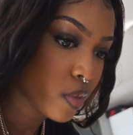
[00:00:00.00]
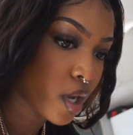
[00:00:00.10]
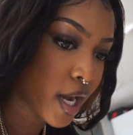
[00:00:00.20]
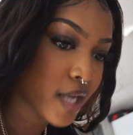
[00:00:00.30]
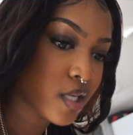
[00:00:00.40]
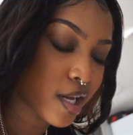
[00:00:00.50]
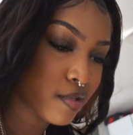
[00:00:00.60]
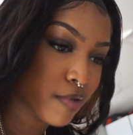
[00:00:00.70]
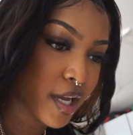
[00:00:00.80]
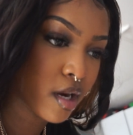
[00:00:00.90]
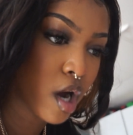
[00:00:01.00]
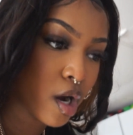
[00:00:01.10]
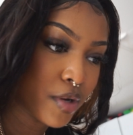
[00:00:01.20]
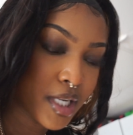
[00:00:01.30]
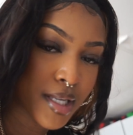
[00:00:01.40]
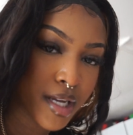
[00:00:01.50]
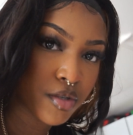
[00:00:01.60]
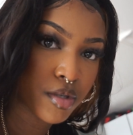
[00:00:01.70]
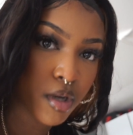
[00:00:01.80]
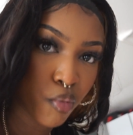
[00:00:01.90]
I guess I'll explain how it is that I do
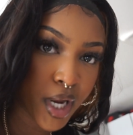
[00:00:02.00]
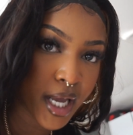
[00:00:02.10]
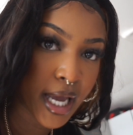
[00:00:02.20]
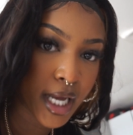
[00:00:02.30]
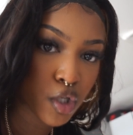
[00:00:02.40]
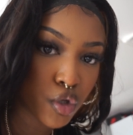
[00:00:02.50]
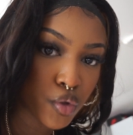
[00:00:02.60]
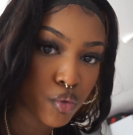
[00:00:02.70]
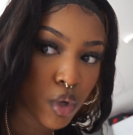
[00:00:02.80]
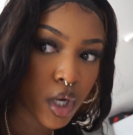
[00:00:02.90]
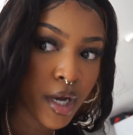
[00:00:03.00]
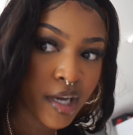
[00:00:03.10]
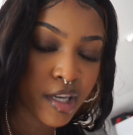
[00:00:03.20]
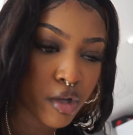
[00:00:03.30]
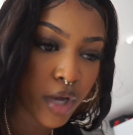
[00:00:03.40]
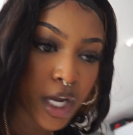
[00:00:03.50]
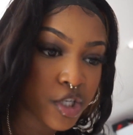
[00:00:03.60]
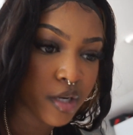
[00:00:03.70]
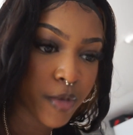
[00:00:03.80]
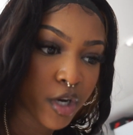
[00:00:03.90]
stuff when I get to the
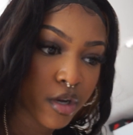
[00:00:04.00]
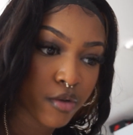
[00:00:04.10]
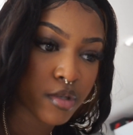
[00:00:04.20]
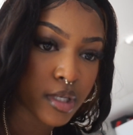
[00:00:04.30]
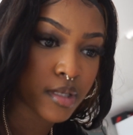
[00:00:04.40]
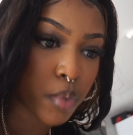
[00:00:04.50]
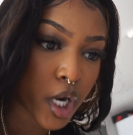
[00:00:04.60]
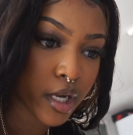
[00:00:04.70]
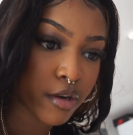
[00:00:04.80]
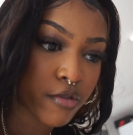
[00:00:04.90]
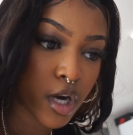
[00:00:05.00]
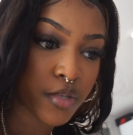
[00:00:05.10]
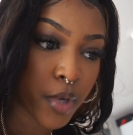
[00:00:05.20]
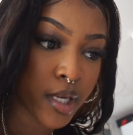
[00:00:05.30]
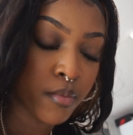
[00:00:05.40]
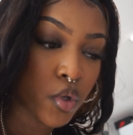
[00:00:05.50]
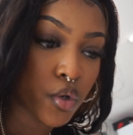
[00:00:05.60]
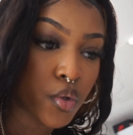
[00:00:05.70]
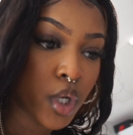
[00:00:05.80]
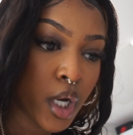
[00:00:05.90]
location. I'm gonna go to this parking garage by the
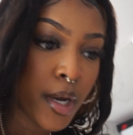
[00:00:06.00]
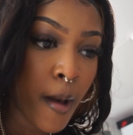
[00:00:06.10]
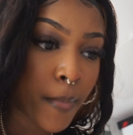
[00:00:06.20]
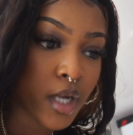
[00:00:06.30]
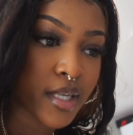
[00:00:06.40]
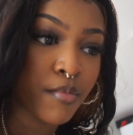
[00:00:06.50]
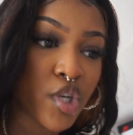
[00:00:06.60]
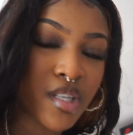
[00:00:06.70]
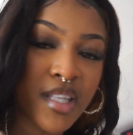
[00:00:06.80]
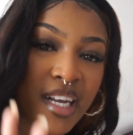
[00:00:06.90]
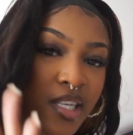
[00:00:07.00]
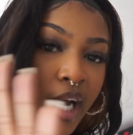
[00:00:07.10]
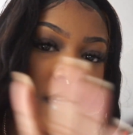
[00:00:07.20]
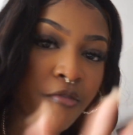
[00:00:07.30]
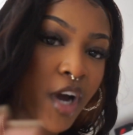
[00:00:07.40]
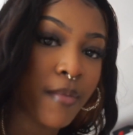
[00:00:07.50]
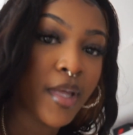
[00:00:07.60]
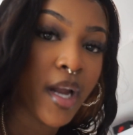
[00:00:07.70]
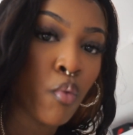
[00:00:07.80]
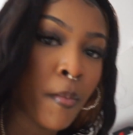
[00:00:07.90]
mall because that's the kind of vibe
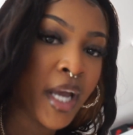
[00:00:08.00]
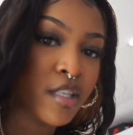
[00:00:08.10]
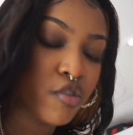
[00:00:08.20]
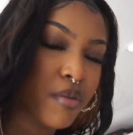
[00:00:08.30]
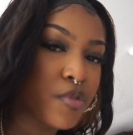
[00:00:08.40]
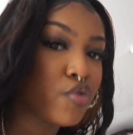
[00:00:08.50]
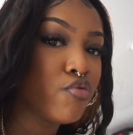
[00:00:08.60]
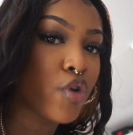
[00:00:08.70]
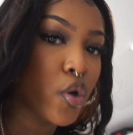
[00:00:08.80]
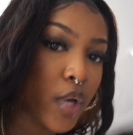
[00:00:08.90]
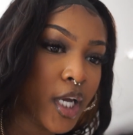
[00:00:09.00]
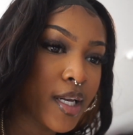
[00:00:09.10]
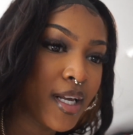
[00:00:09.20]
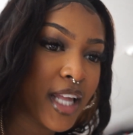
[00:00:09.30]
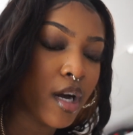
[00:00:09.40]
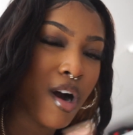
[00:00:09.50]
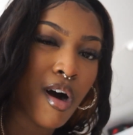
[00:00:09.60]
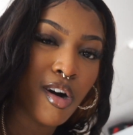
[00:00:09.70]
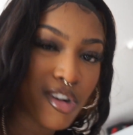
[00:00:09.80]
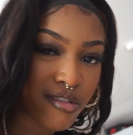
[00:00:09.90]
that I want my Instagram to go in, like
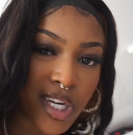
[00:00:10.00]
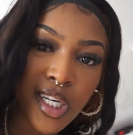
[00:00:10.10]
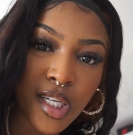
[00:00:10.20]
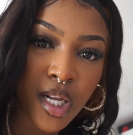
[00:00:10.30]
concrete,